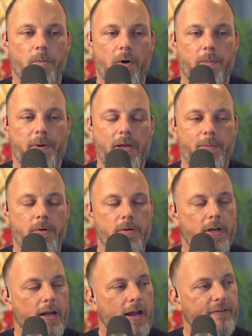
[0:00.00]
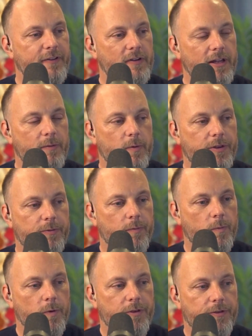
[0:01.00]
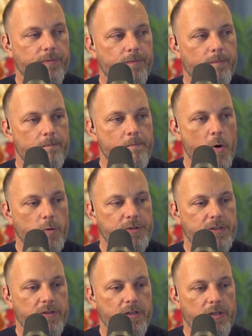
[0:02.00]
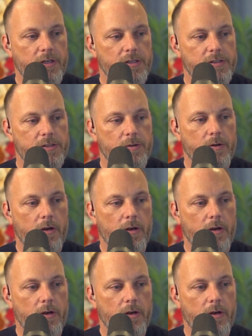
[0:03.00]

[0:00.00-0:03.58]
people? I feel like with most of these,